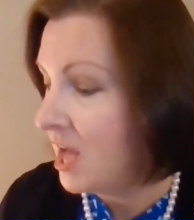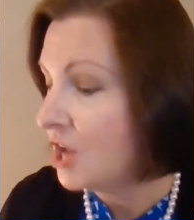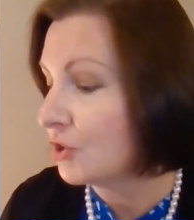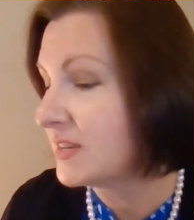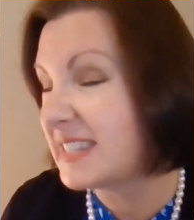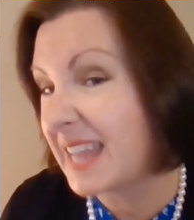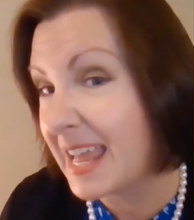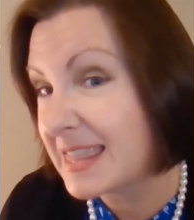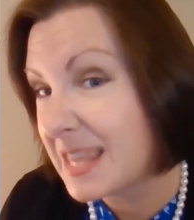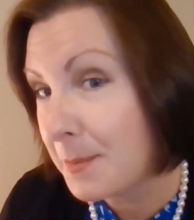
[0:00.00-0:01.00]

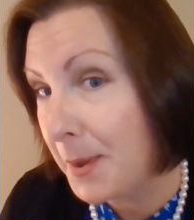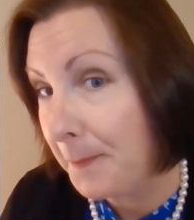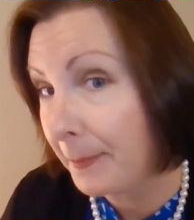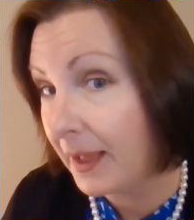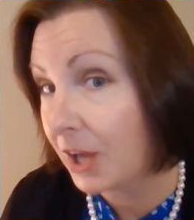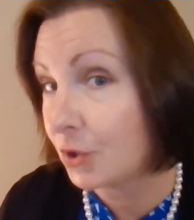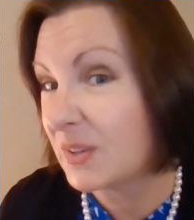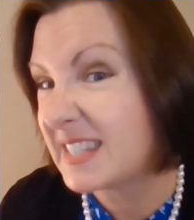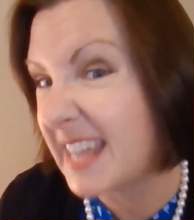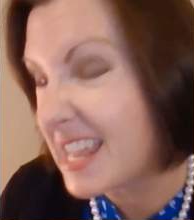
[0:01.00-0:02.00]
chrysanthemum,
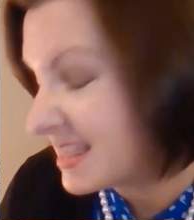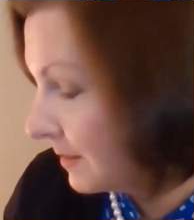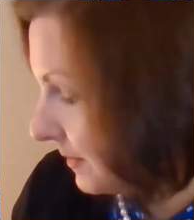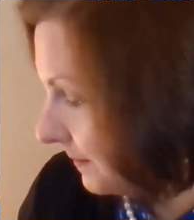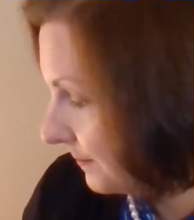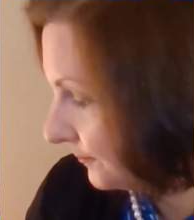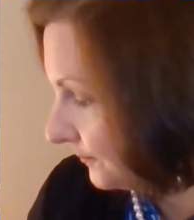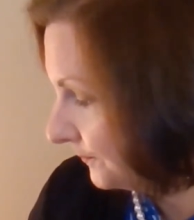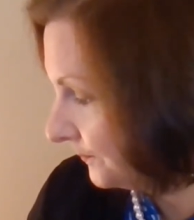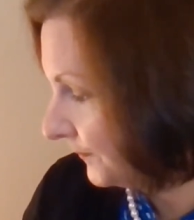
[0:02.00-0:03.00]
chrysanthemum.
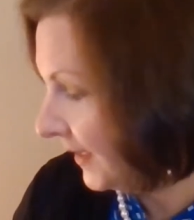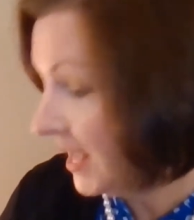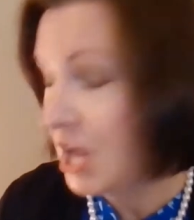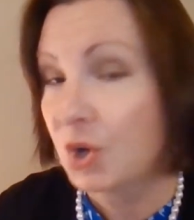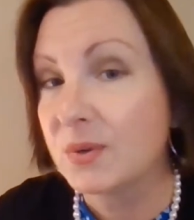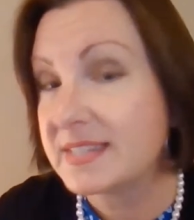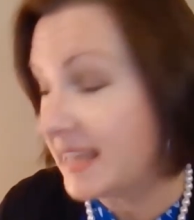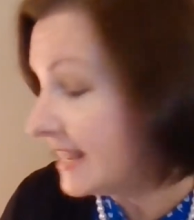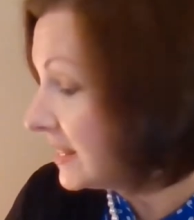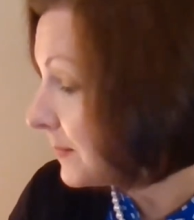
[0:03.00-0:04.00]

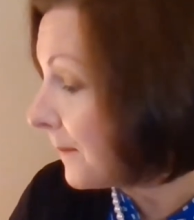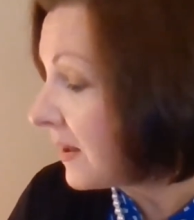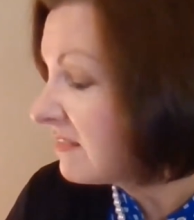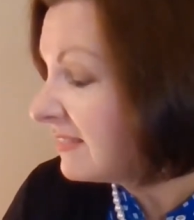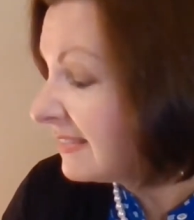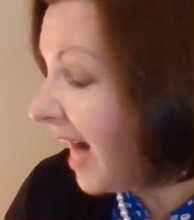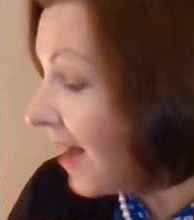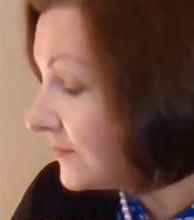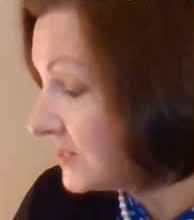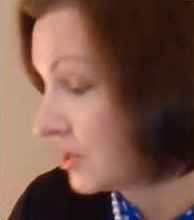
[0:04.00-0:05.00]
Chrysanthemum
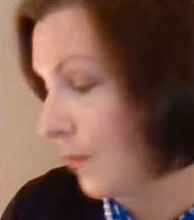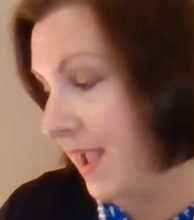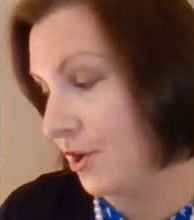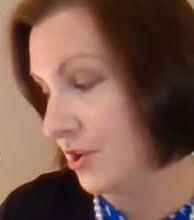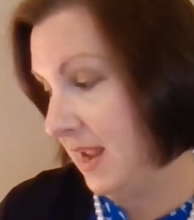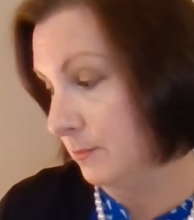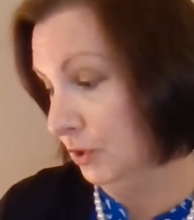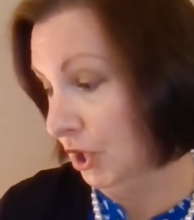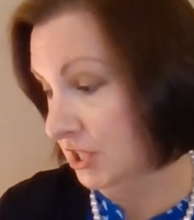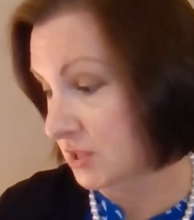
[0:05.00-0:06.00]
loved the way her name
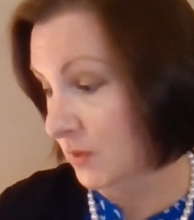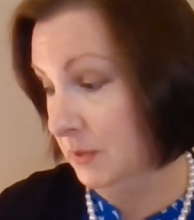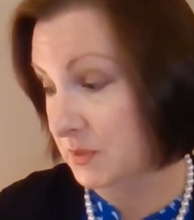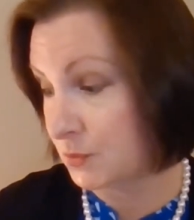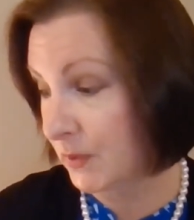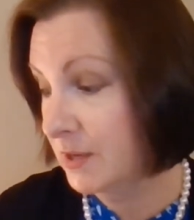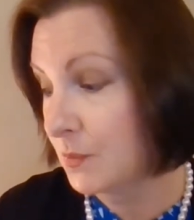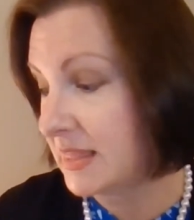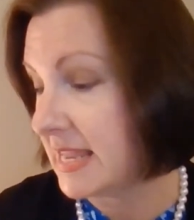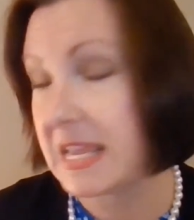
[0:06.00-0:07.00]
looked when it was written
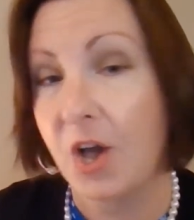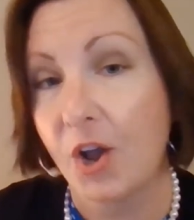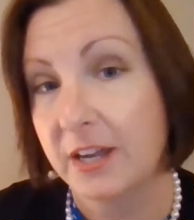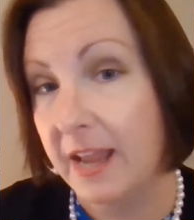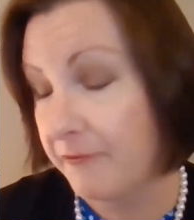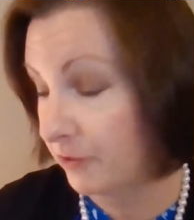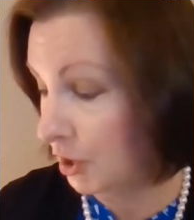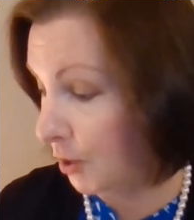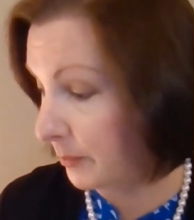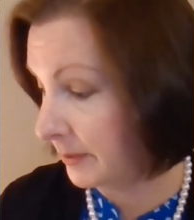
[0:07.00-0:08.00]
with ink on an
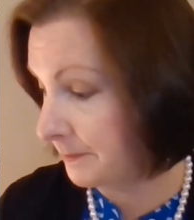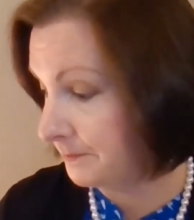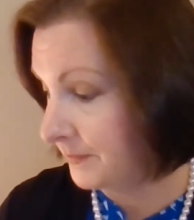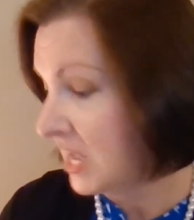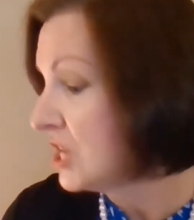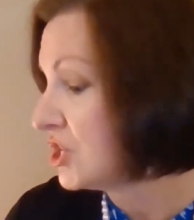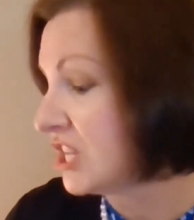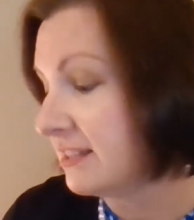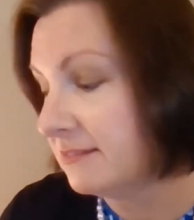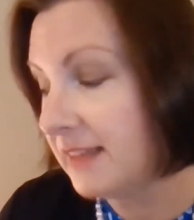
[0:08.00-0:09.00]
envelope. She
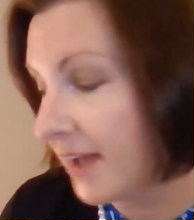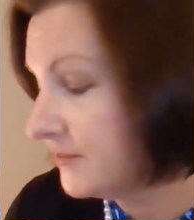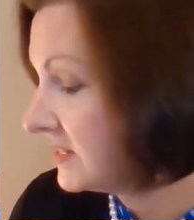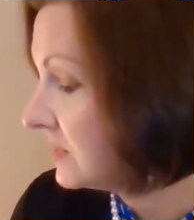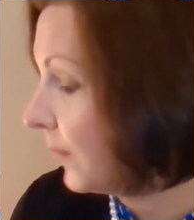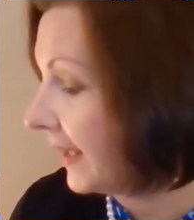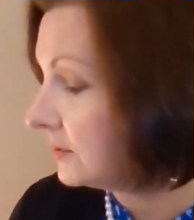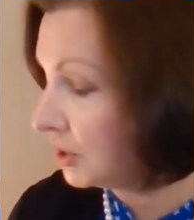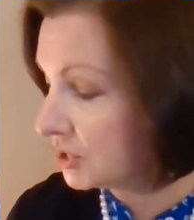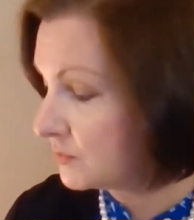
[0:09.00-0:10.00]
loved the way it
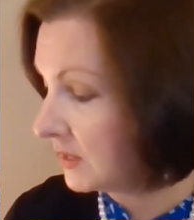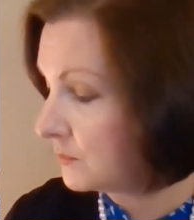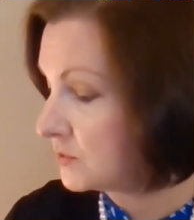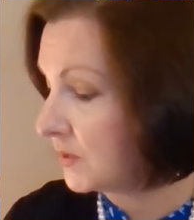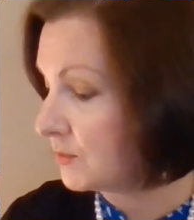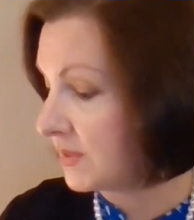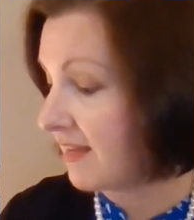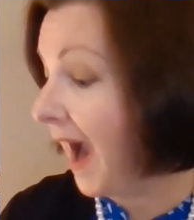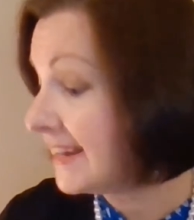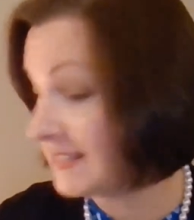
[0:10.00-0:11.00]
looked when it was written with
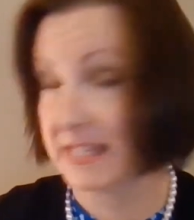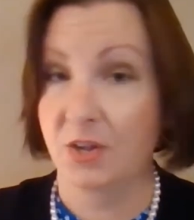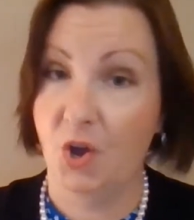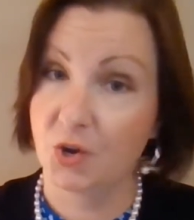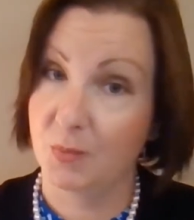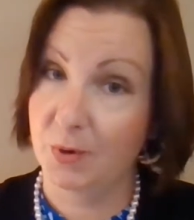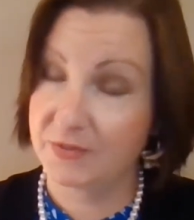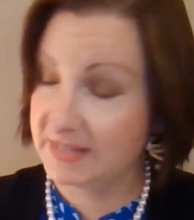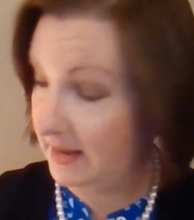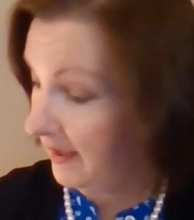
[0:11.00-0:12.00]
icing on her
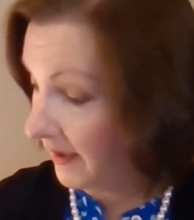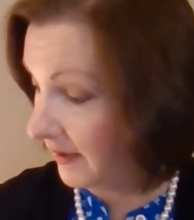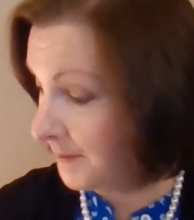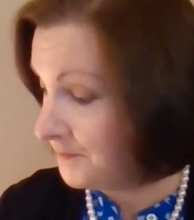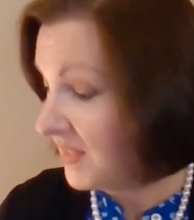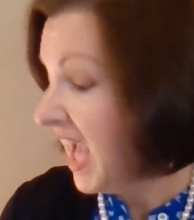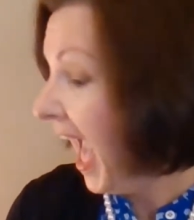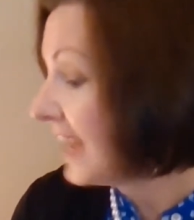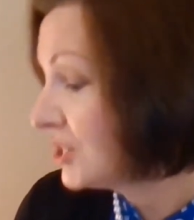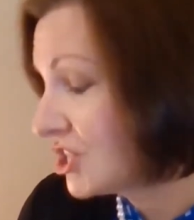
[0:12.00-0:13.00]
birthday cake.
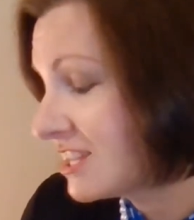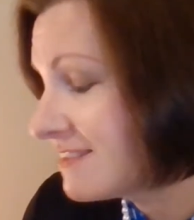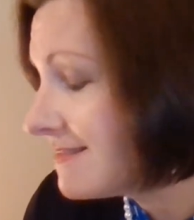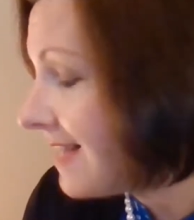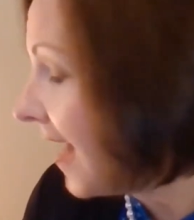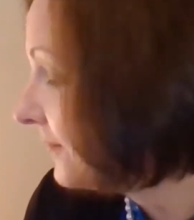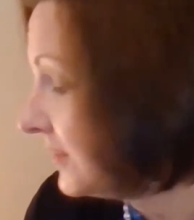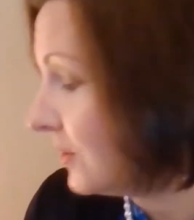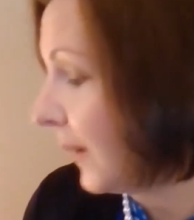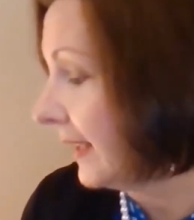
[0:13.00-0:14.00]
And she loved
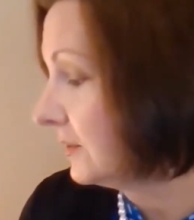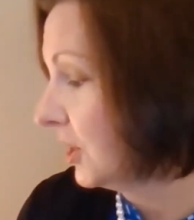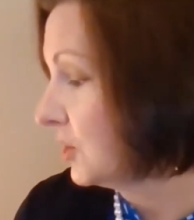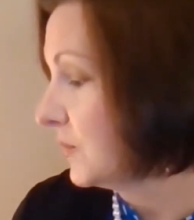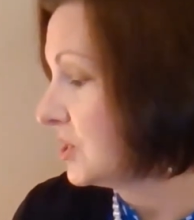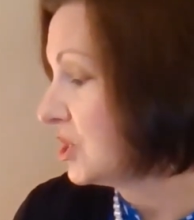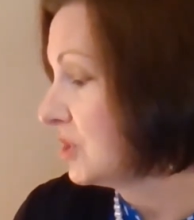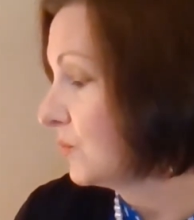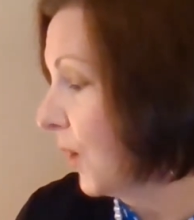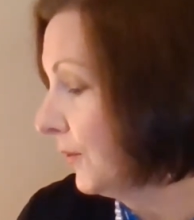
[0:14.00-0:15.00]
the way it looked when she
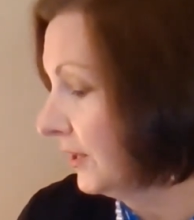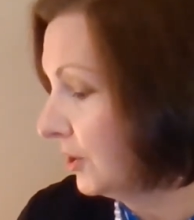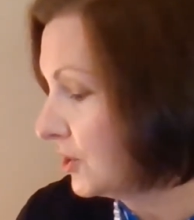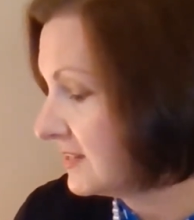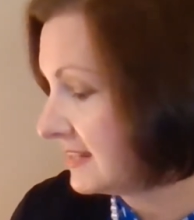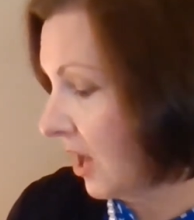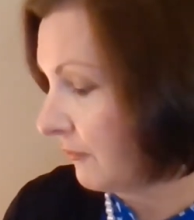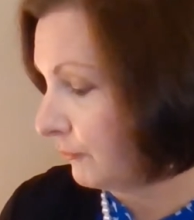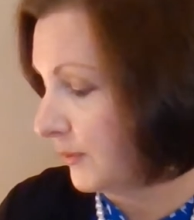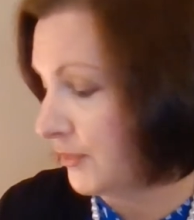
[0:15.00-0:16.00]
wrote it herself
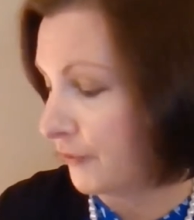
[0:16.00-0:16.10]
with her